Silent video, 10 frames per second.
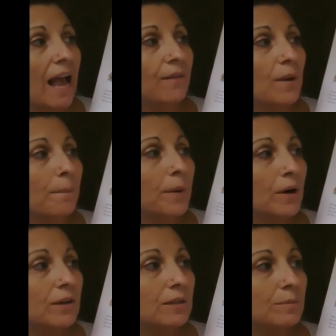and the
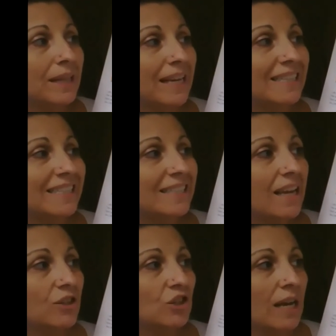purse played
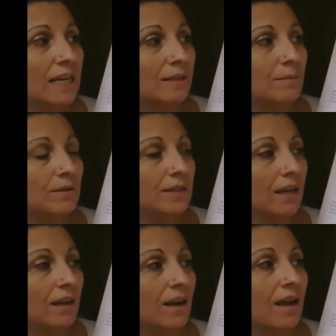such nice
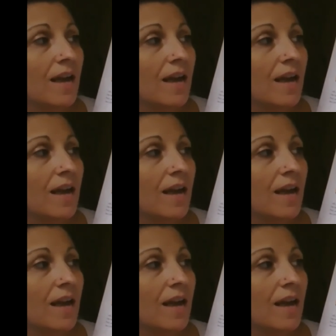music,